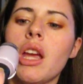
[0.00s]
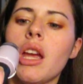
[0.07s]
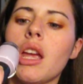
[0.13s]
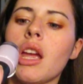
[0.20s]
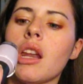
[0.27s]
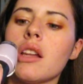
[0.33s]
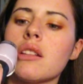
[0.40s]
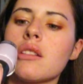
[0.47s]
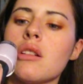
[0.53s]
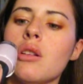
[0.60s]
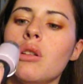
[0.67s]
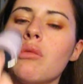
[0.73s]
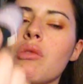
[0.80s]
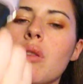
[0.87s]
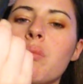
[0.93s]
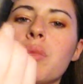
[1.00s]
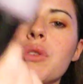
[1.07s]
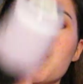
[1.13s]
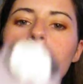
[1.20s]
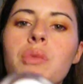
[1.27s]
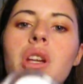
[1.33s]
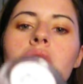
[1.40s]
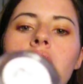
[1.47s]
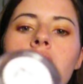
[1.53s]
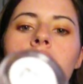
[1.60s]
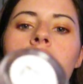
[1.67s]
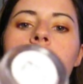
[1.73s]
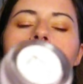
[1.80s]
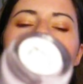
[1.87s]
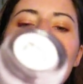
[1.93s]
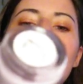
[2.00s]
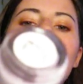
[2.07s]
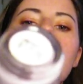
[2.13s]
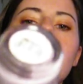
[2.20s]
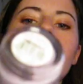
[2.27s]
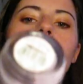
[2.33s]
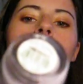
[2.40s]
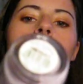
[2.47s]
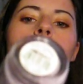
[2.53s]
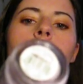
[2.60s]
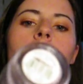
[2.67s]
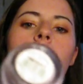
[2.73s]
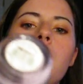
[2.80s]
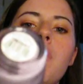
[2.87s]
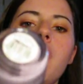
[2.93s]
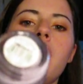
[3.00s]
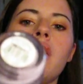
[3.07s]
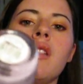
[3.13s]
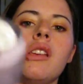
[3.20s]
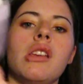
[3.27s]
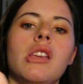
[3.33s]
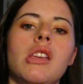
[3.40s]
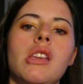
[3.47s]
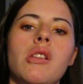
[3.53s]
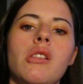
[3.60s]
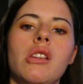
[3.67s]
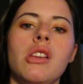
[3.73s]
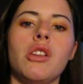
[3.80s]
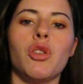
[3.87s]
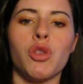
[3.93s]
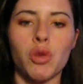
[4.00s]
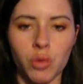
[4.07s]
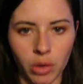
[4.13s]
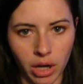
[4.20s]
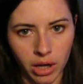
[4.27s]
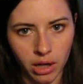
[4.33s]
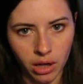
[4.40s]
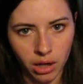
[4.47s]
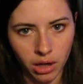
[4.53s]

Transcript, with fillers: and it's called Wiggin, is from the Shrek